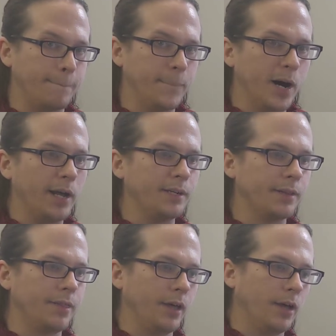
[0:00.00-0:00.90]
but
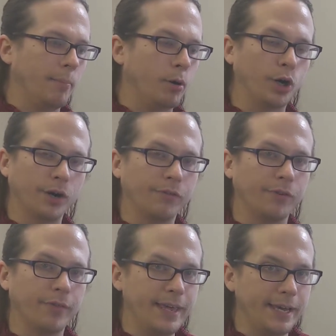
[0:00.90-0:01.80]
the perk
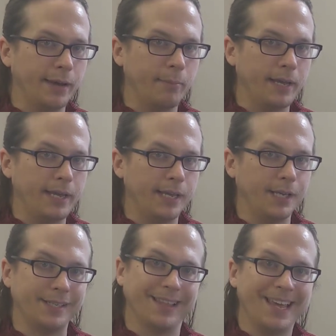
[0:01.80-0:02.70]
for them
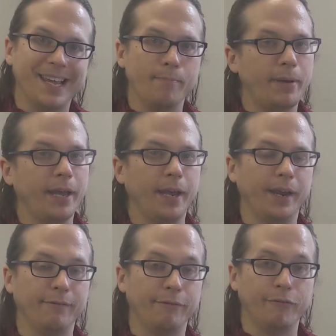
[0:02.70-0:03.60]
is they get
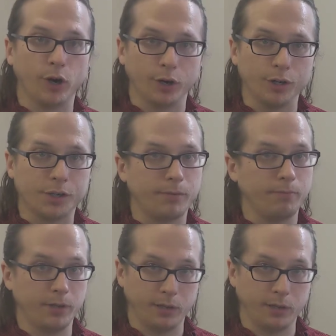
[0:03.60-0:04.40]
paid first,